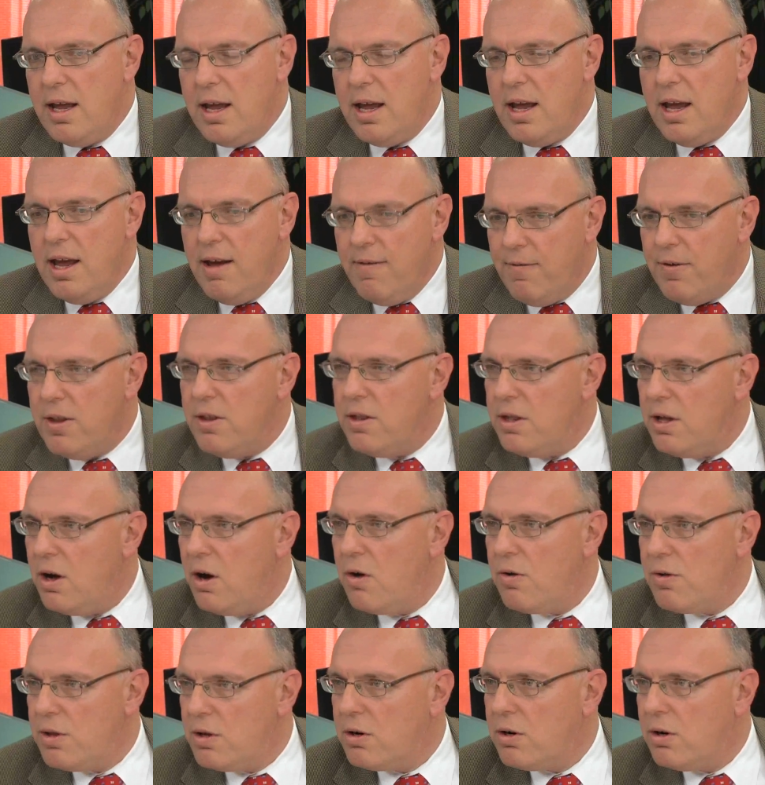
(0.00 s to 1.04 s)
even
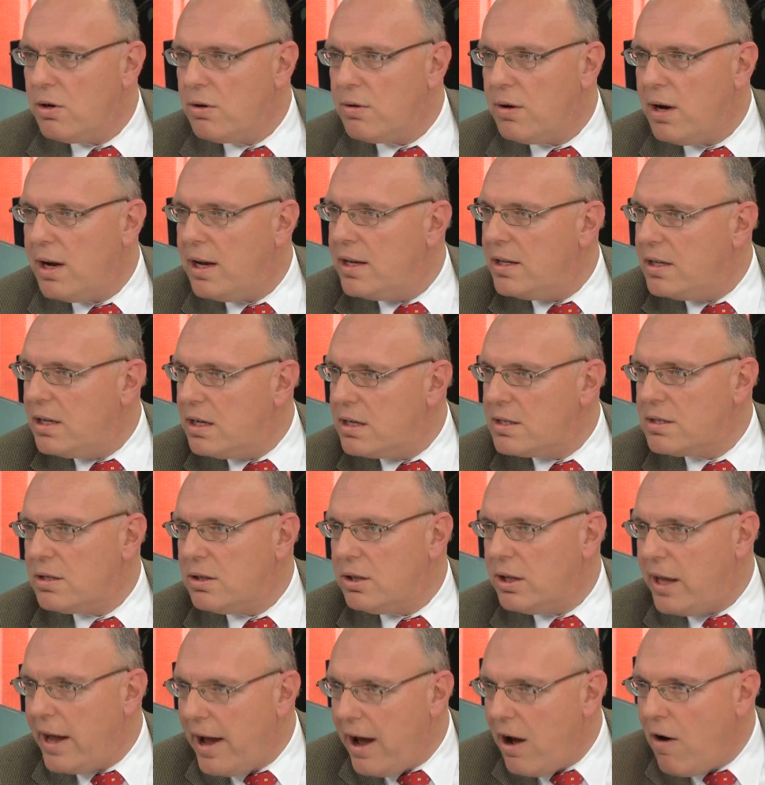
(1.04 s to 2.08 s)
though the Quran does
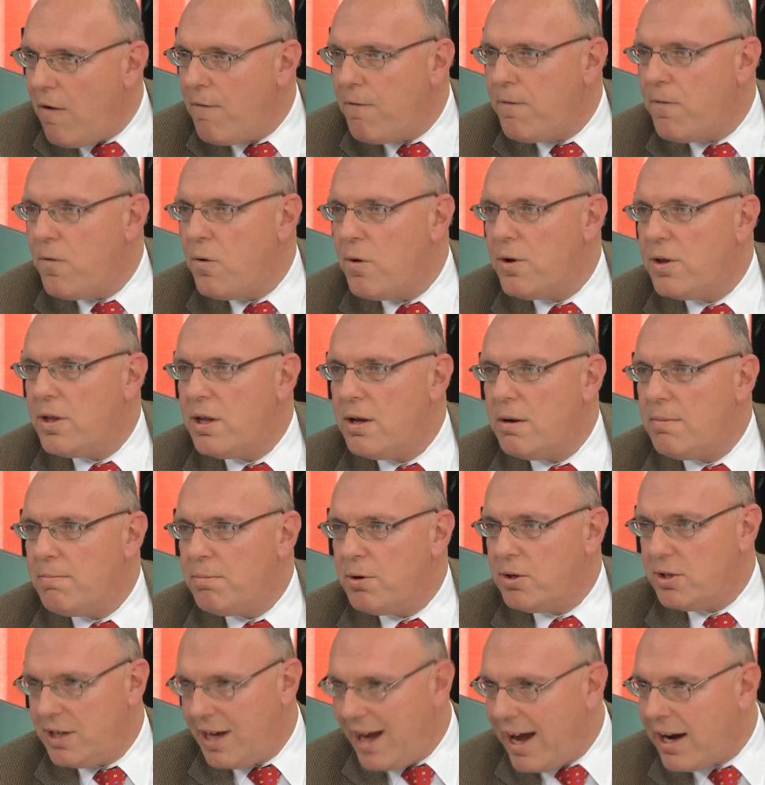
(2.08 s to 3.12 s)
allow for the
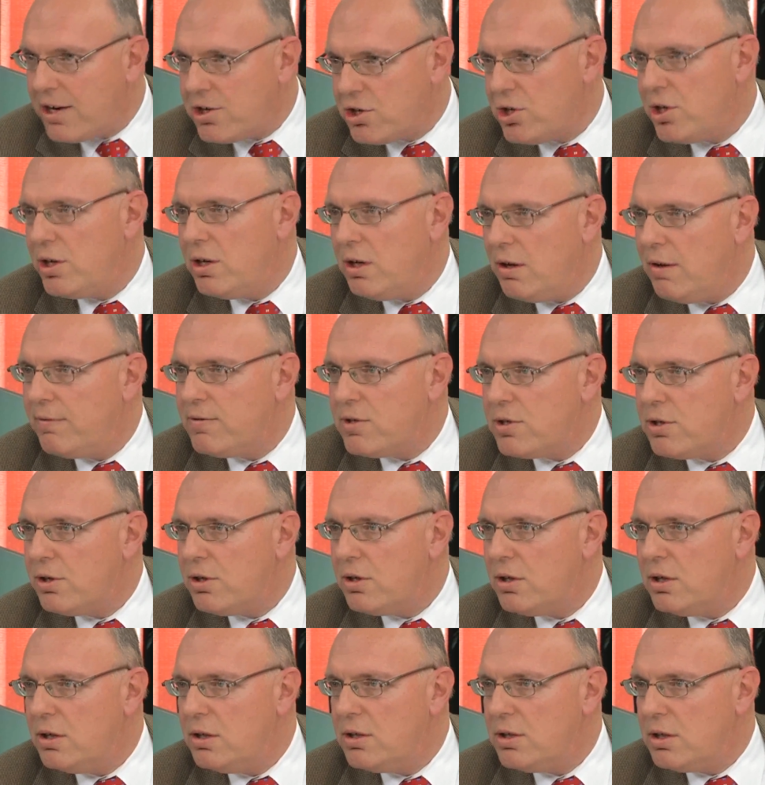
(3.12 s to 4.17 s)
protection of
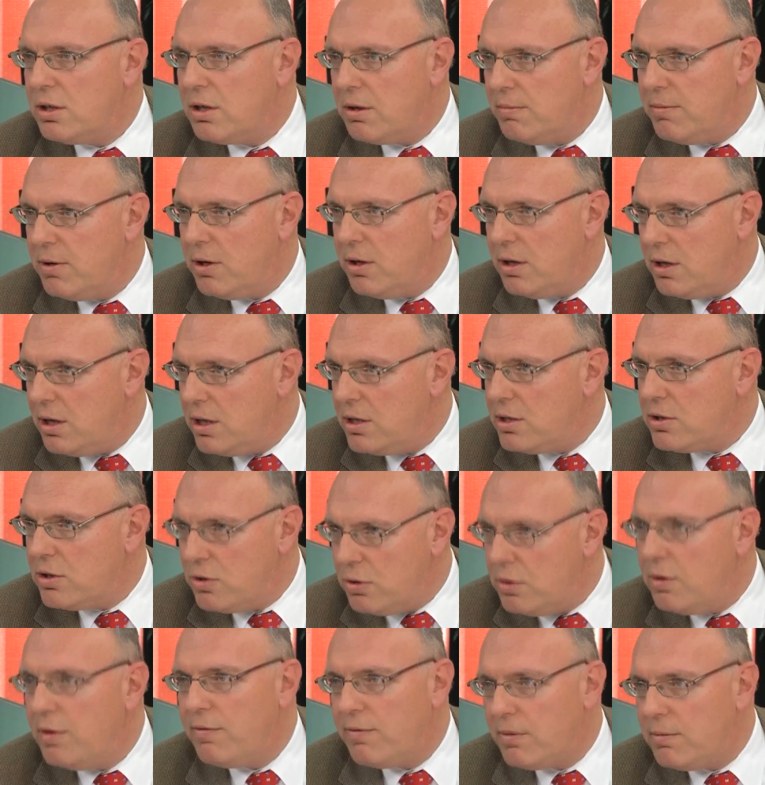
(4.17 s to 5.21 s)
certain communities,
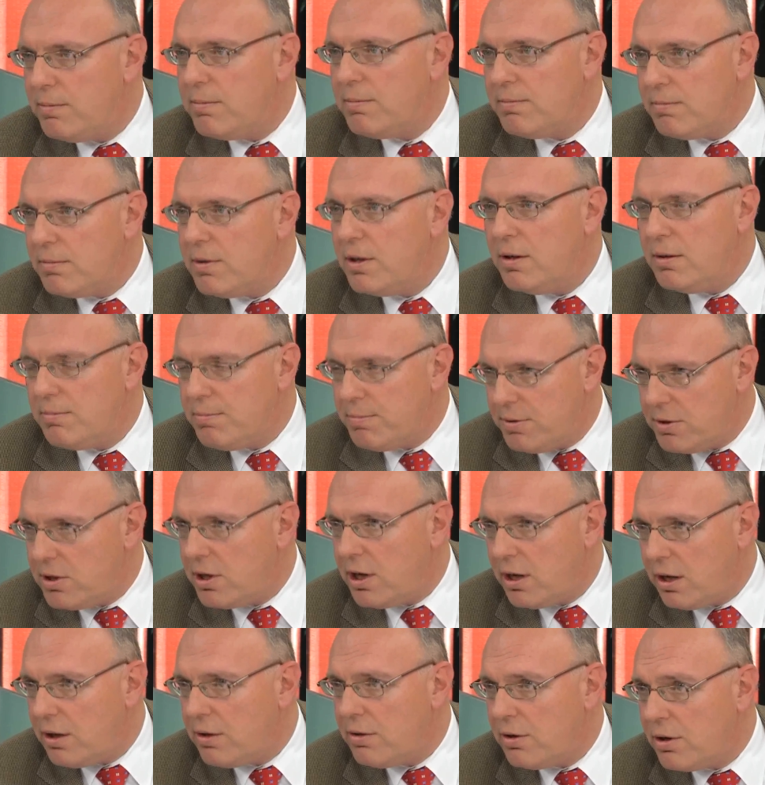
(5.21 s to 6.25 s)
2 of them, in
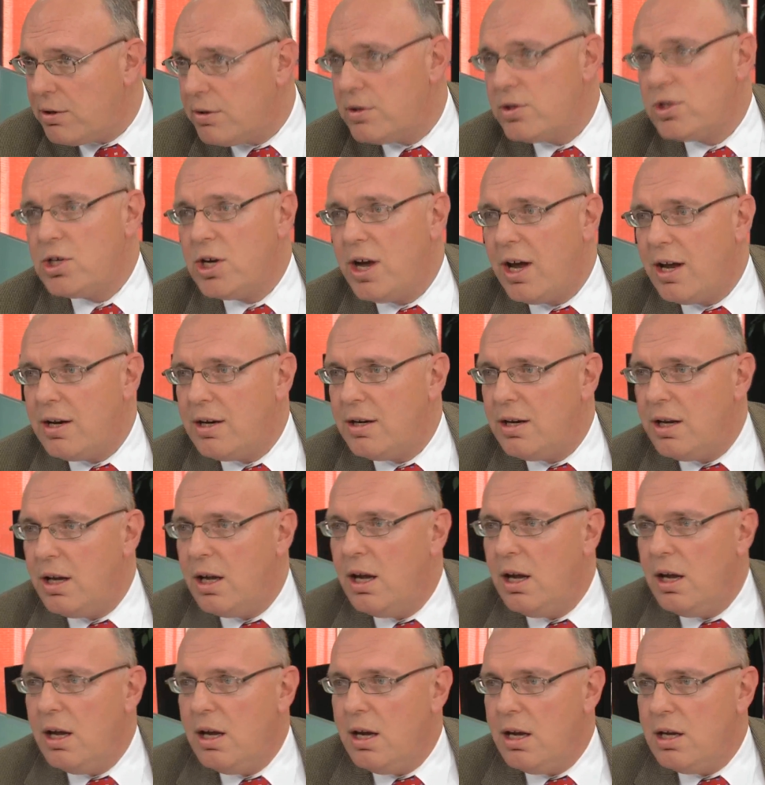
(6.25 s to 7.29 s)
particular Christianity
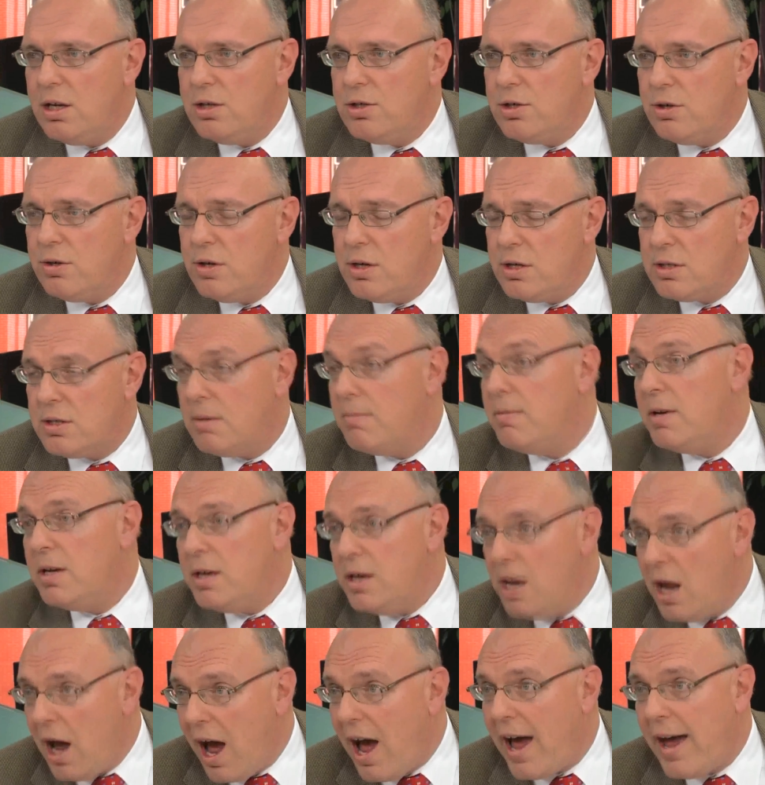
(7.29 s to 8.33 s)
and Judaism,
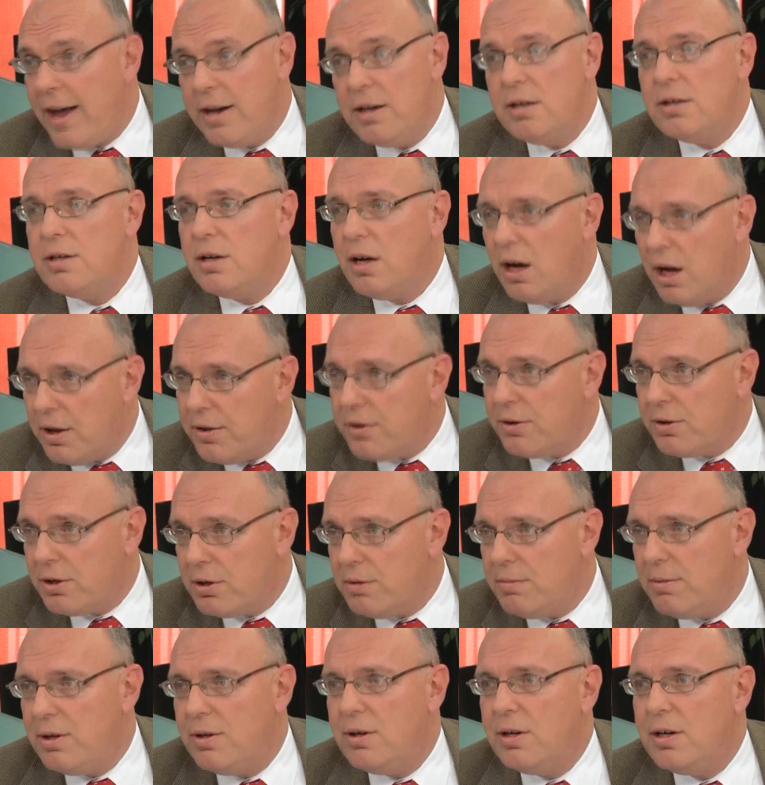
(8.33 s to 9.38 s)
not other
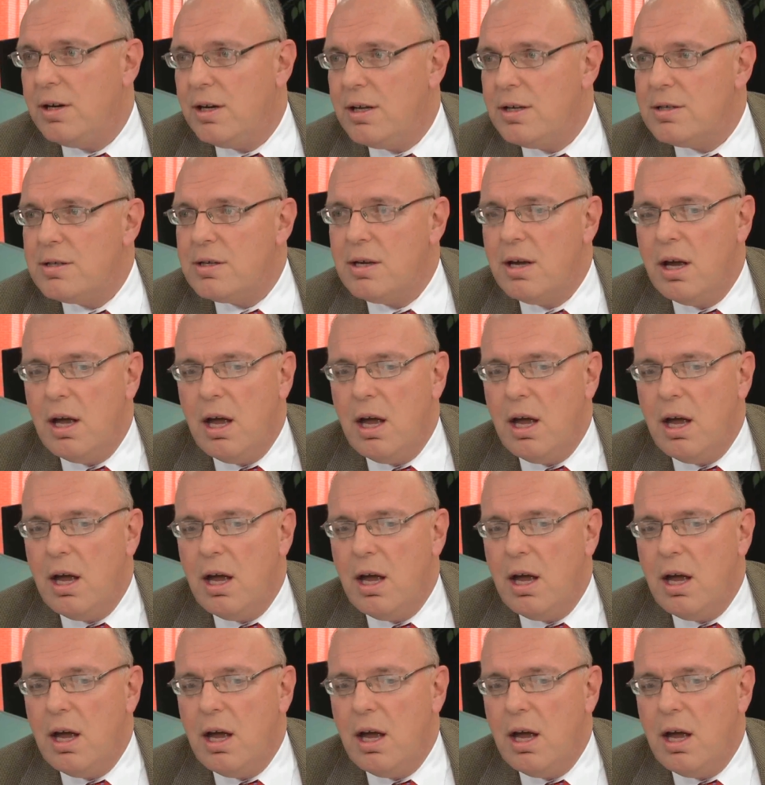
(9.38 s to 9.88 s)
communities,